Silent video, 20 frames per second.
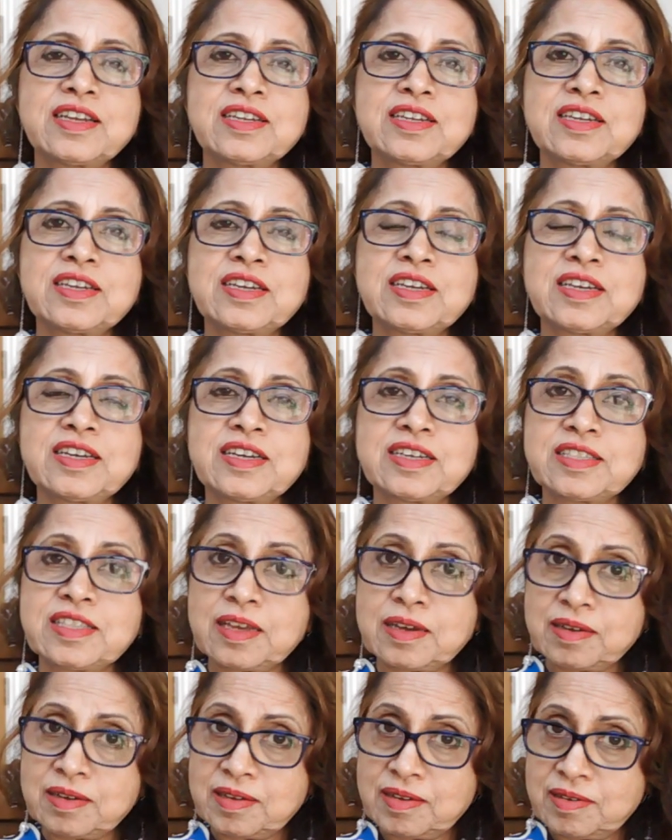
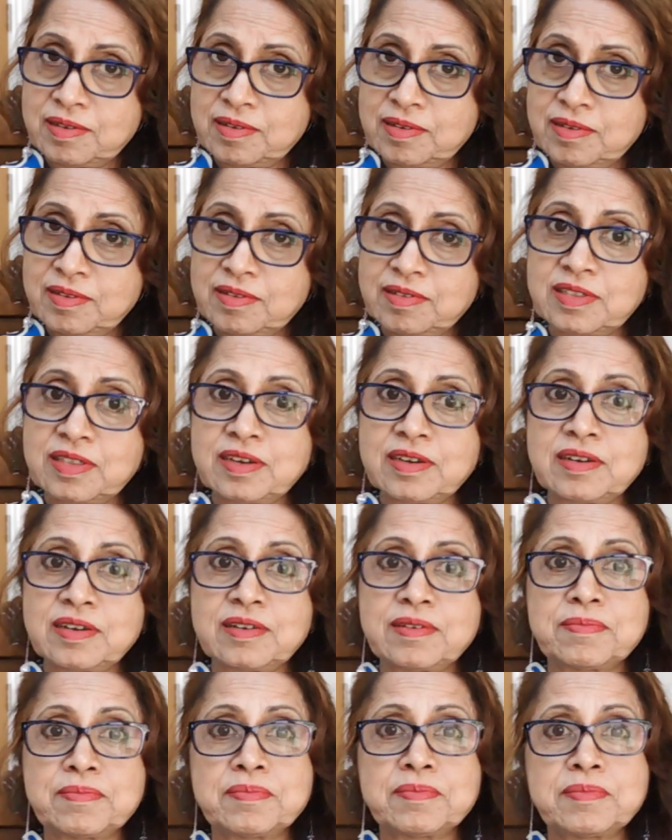the the
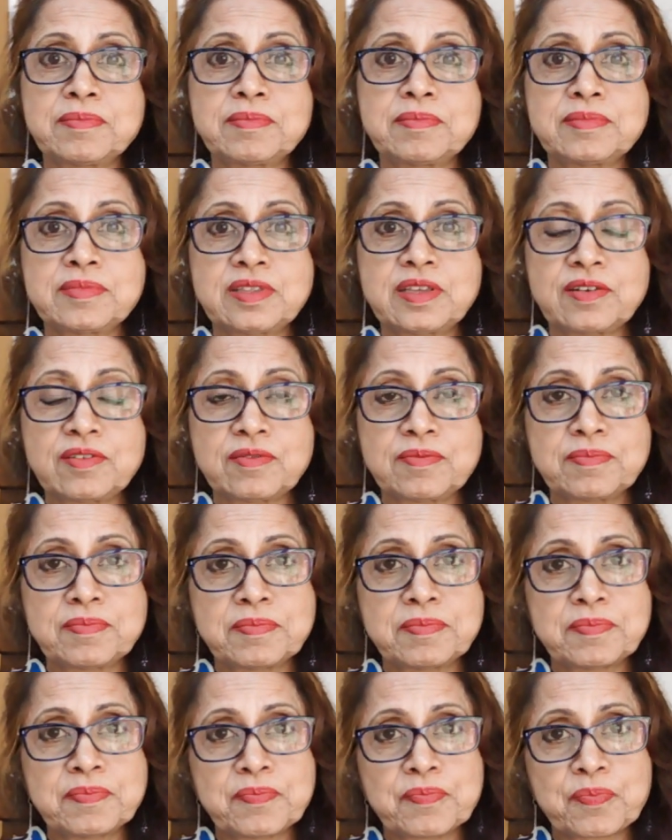the
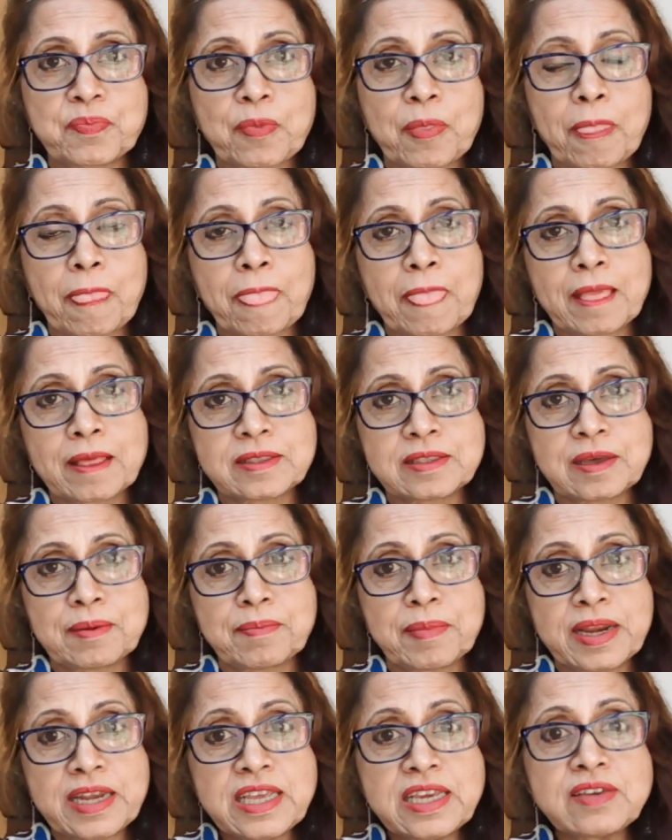the
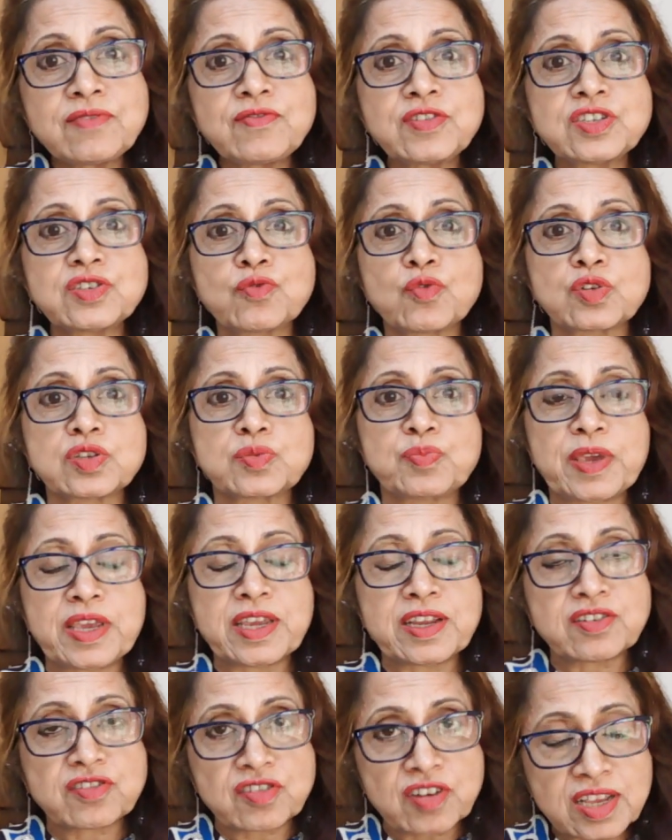money which was
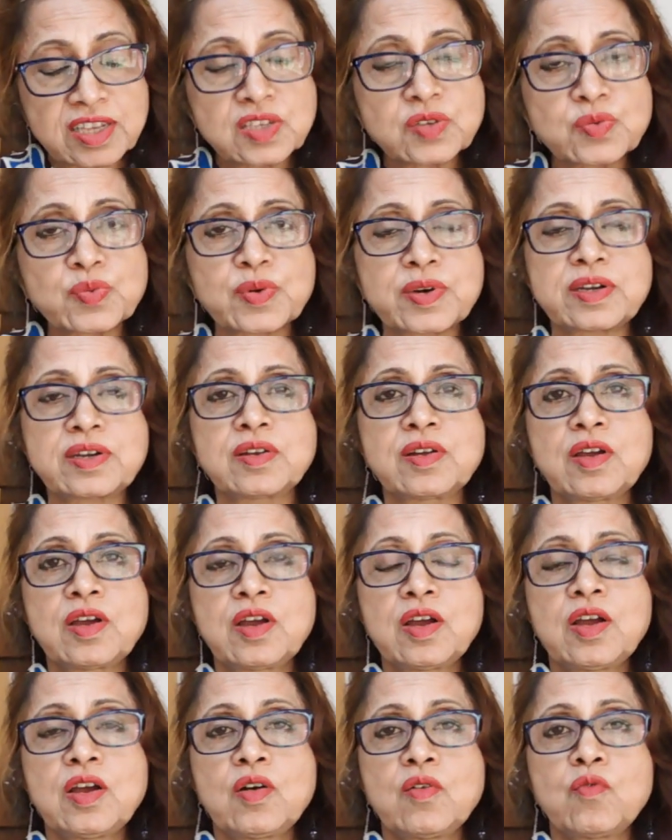being transferred
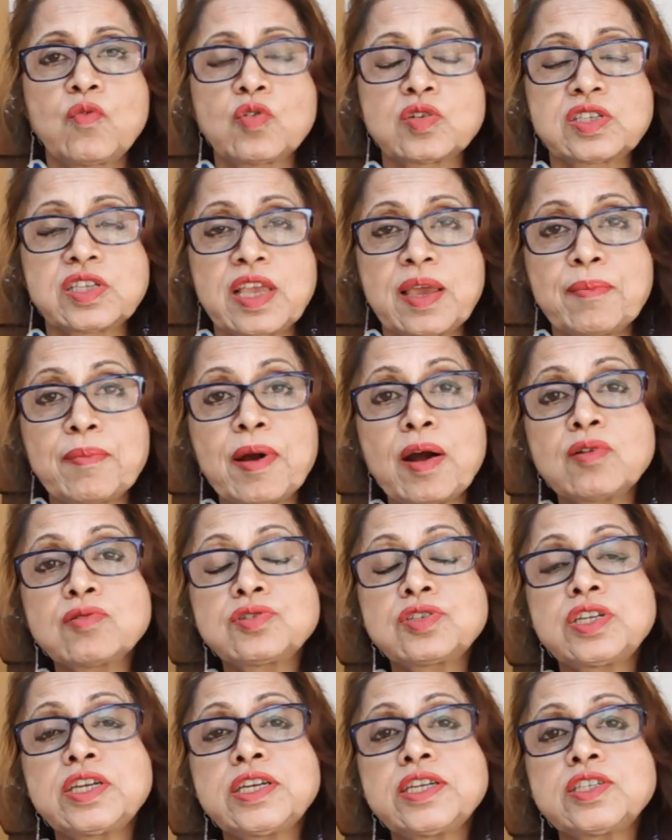was
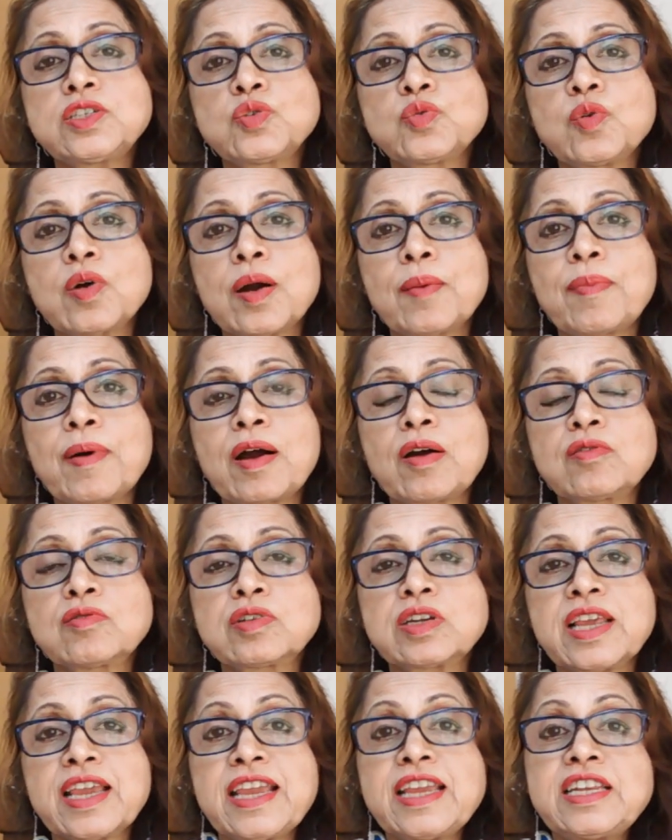amounting to about
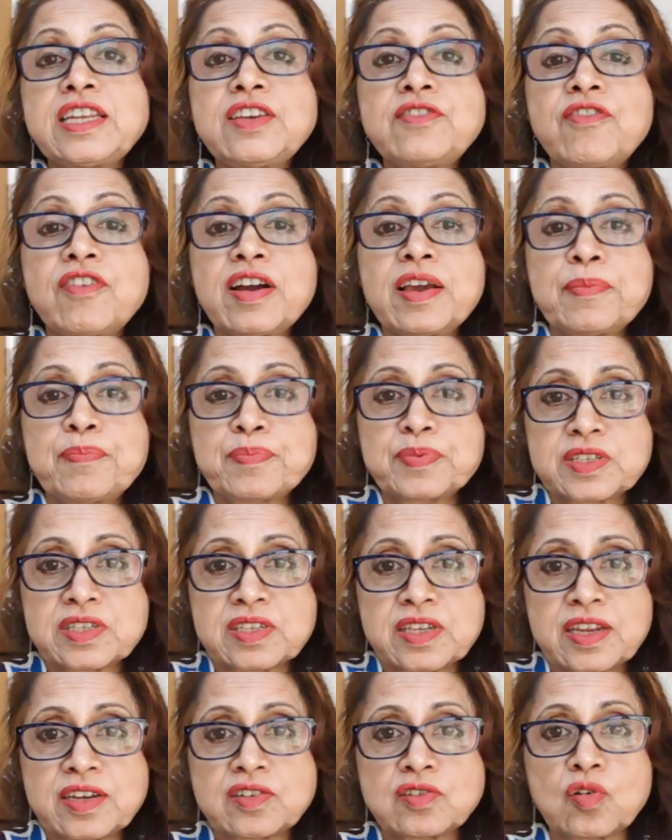
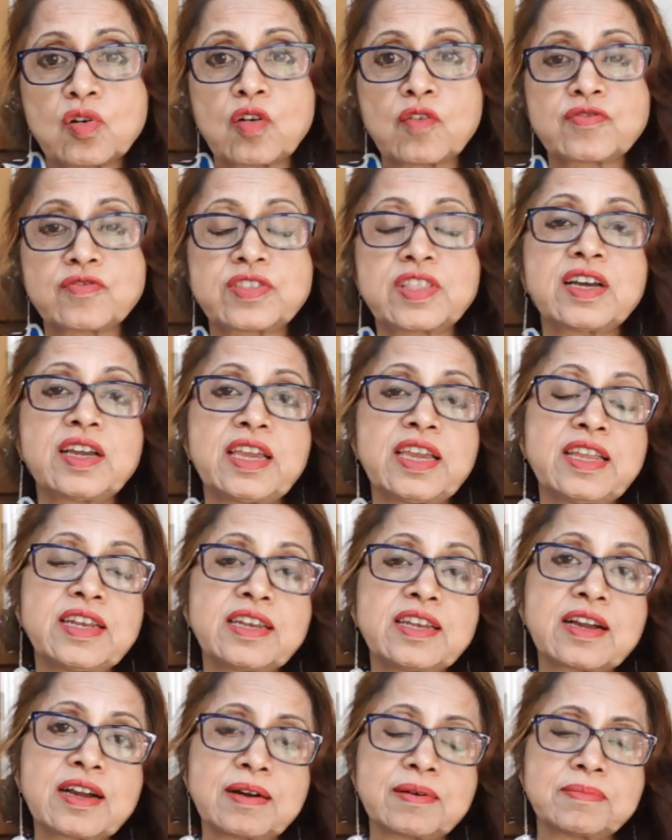85% of the
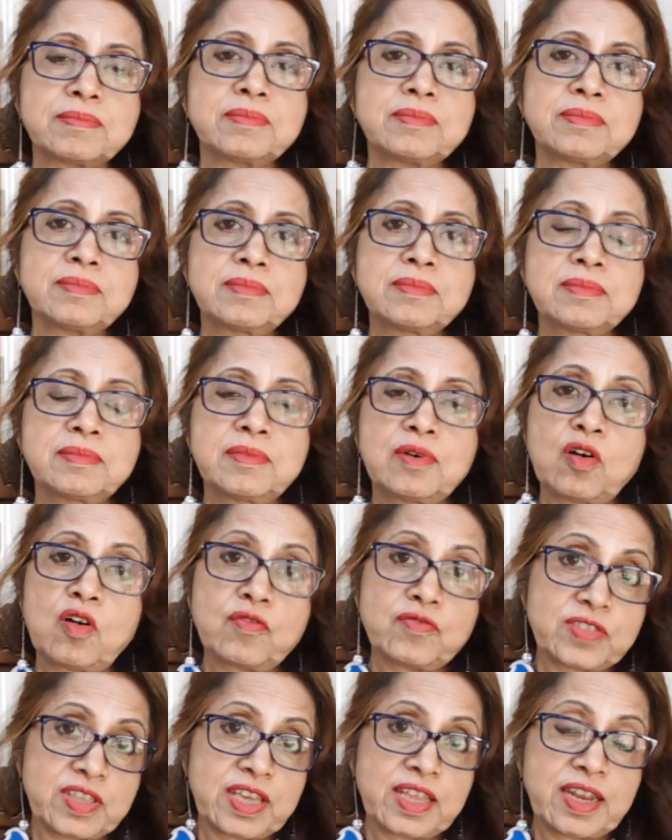income
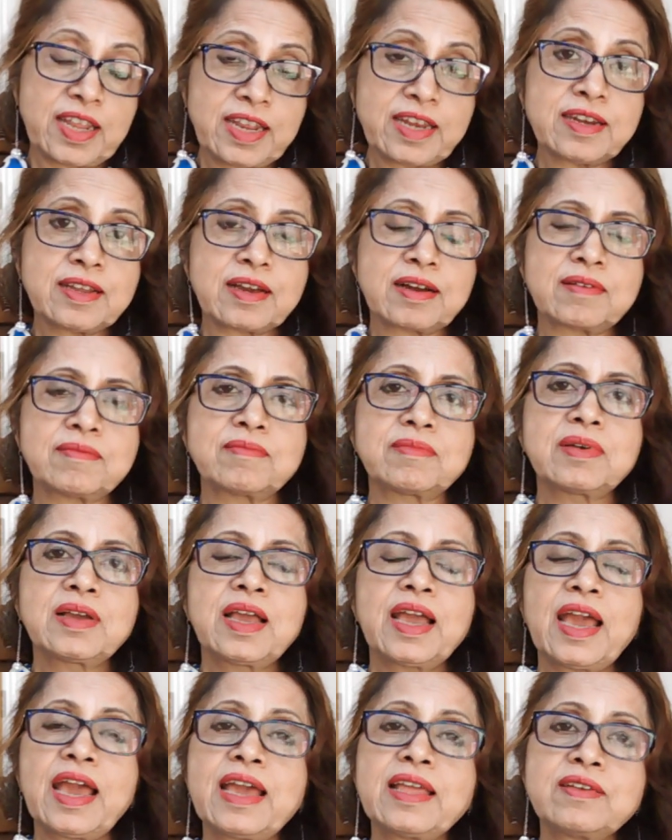of their income,
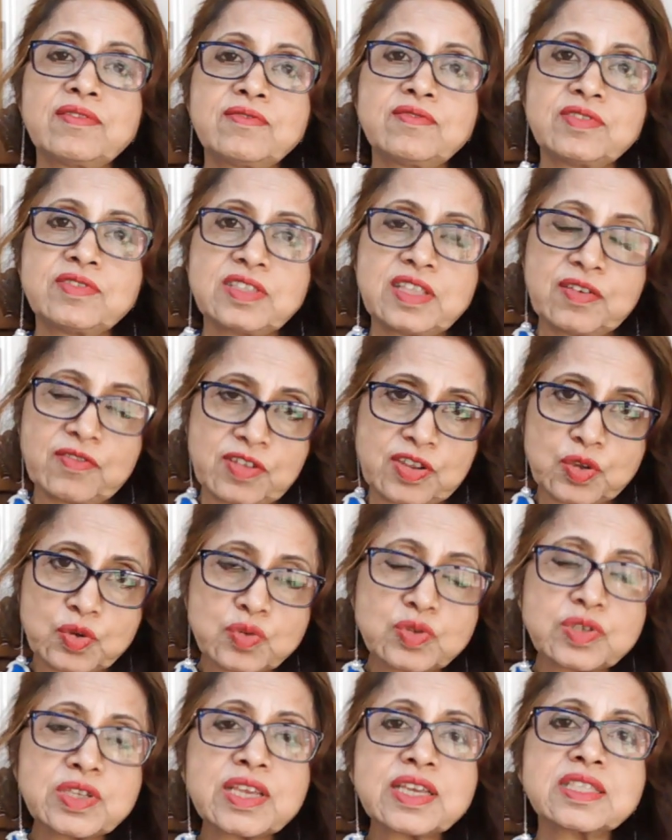and they were
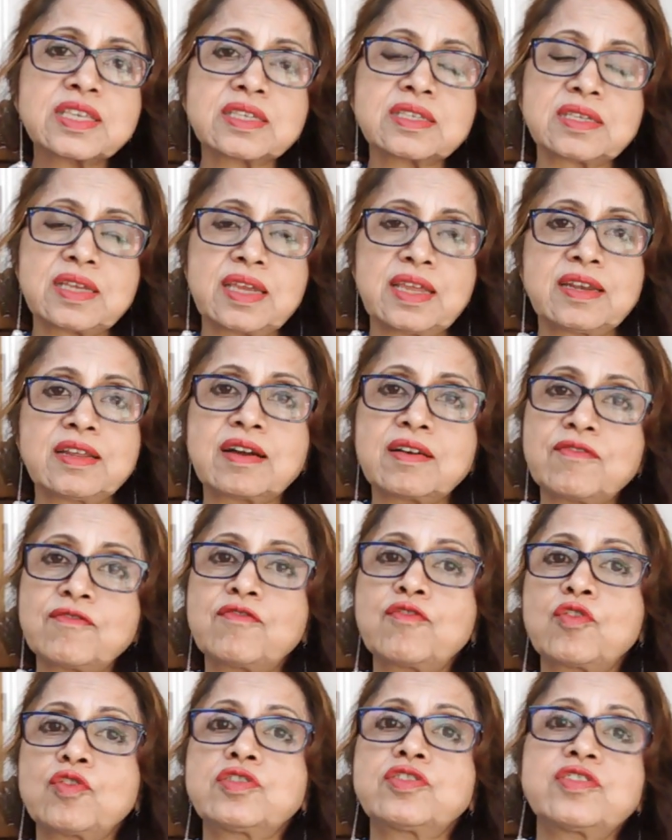using this income
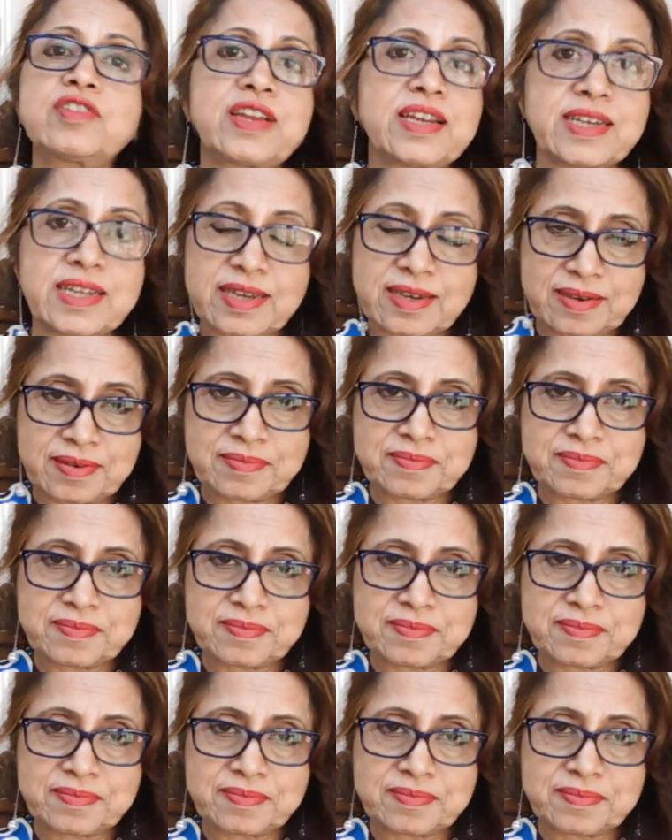for trading.